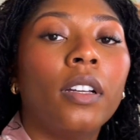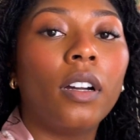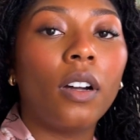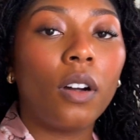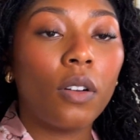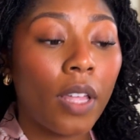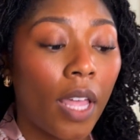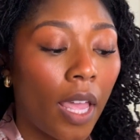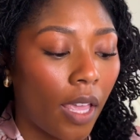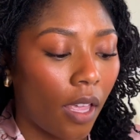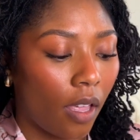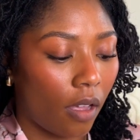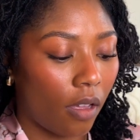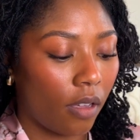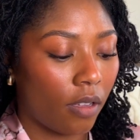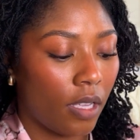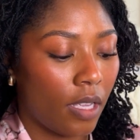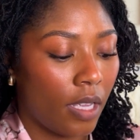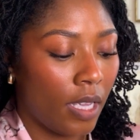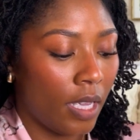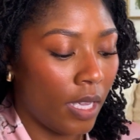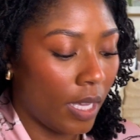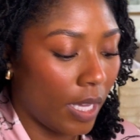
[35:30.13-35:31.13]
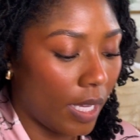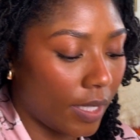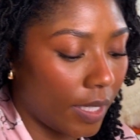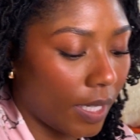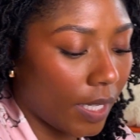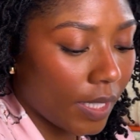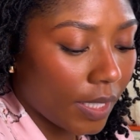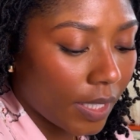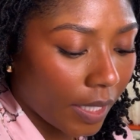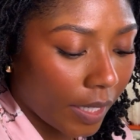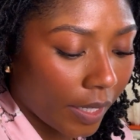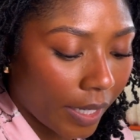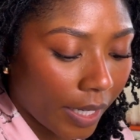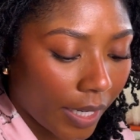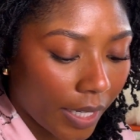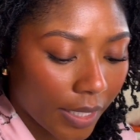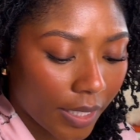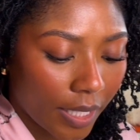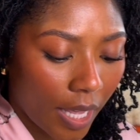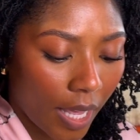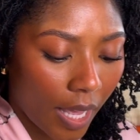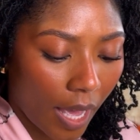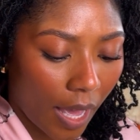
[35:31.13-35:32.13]
Okay, y'all, it's getting
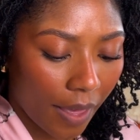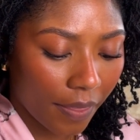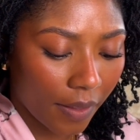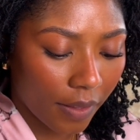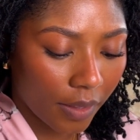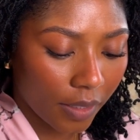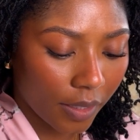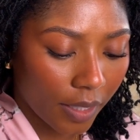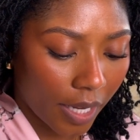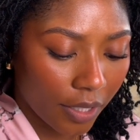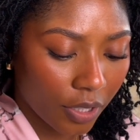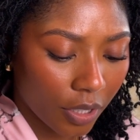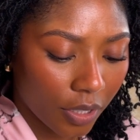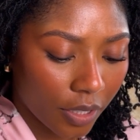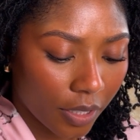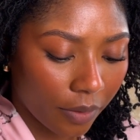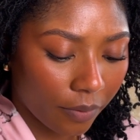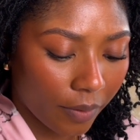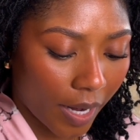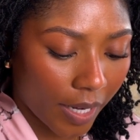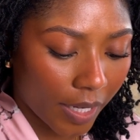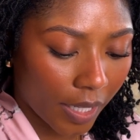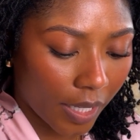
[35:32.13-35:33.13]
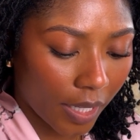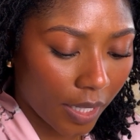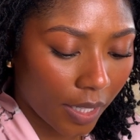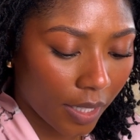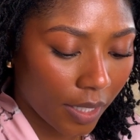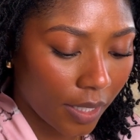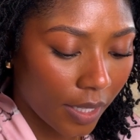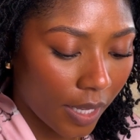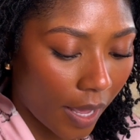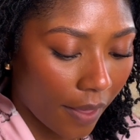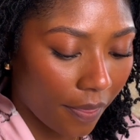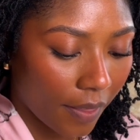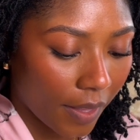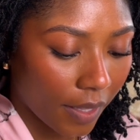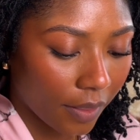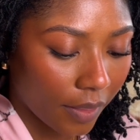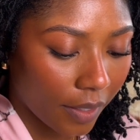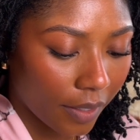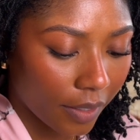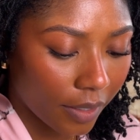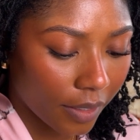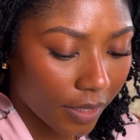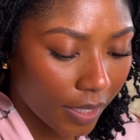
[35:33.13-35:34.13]
serious. I think the lashes are ready. I think
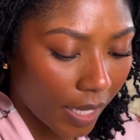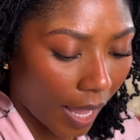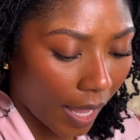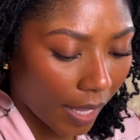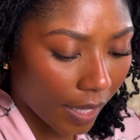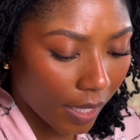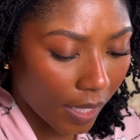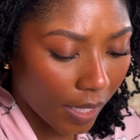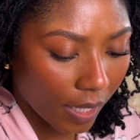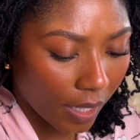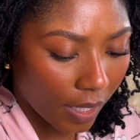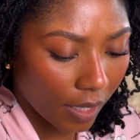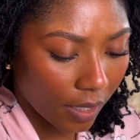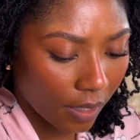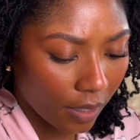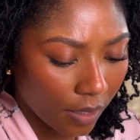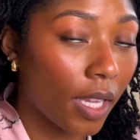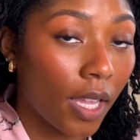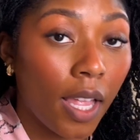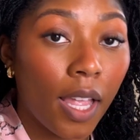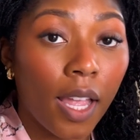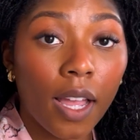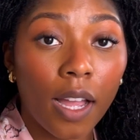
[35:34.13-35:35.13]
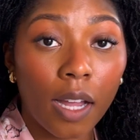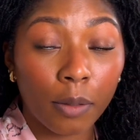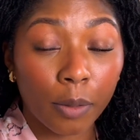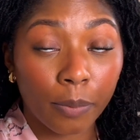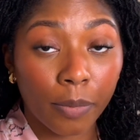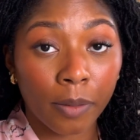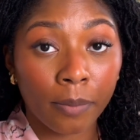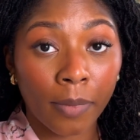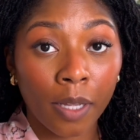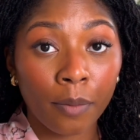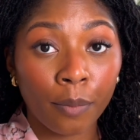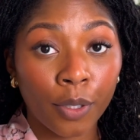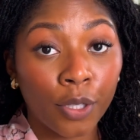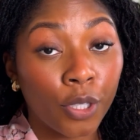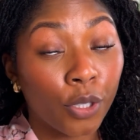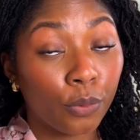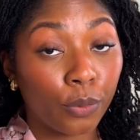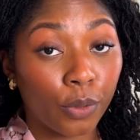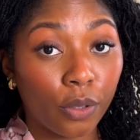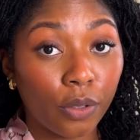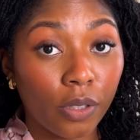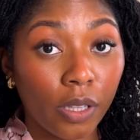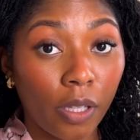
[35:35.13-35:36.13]
they're tacky. I'm gonna bring my mirror
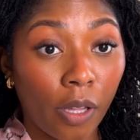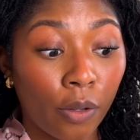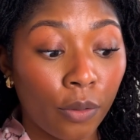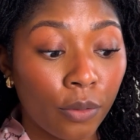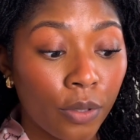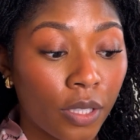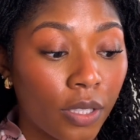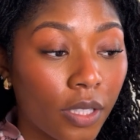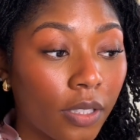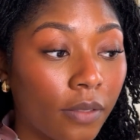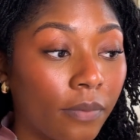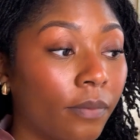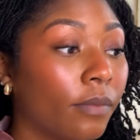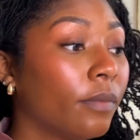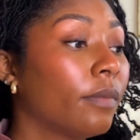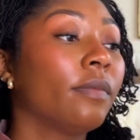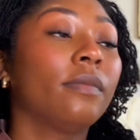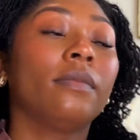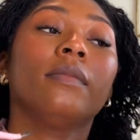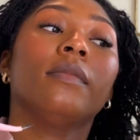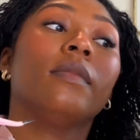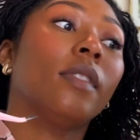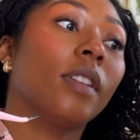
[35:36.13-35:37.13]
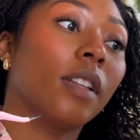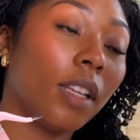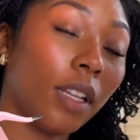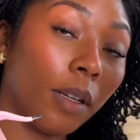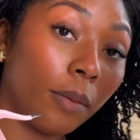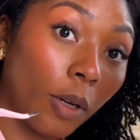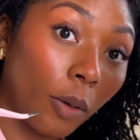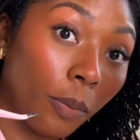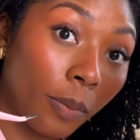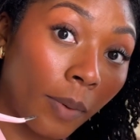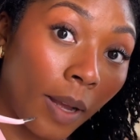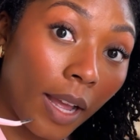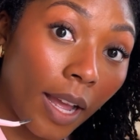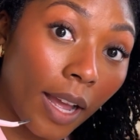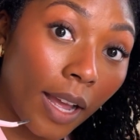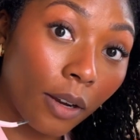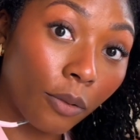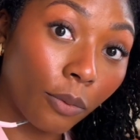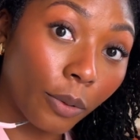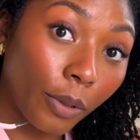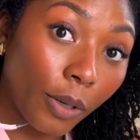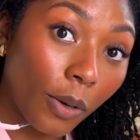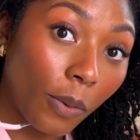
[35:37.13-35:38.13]
real close. I'm gonna open my eye
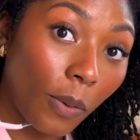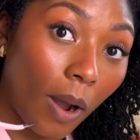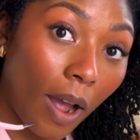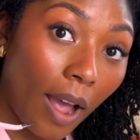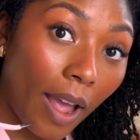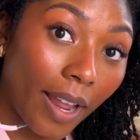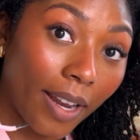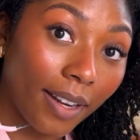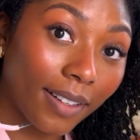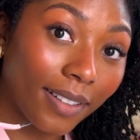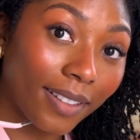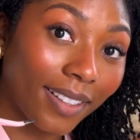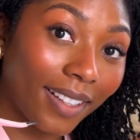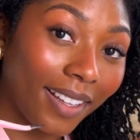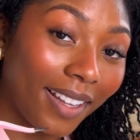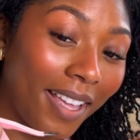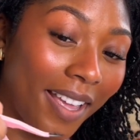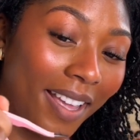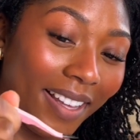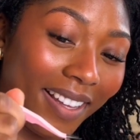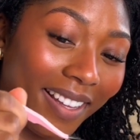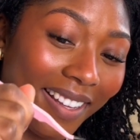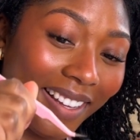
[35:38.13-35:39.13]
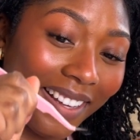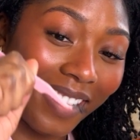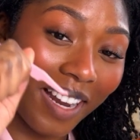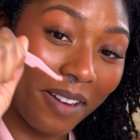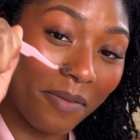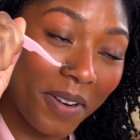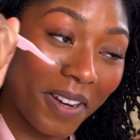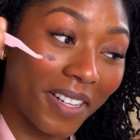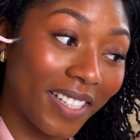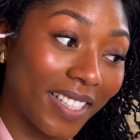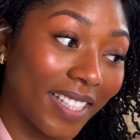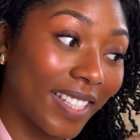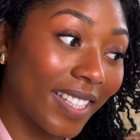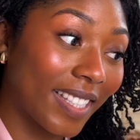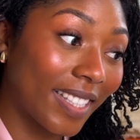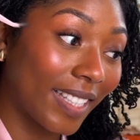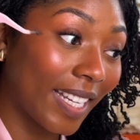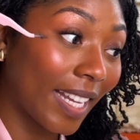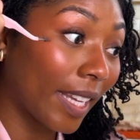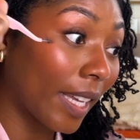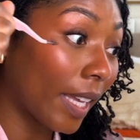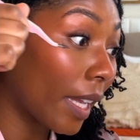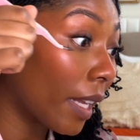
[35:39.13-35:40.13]
real wide and I'm gonna
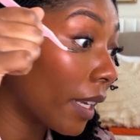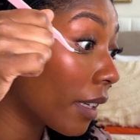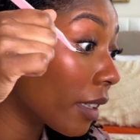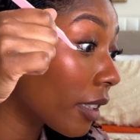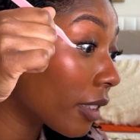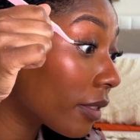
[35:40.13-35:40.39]
stick it.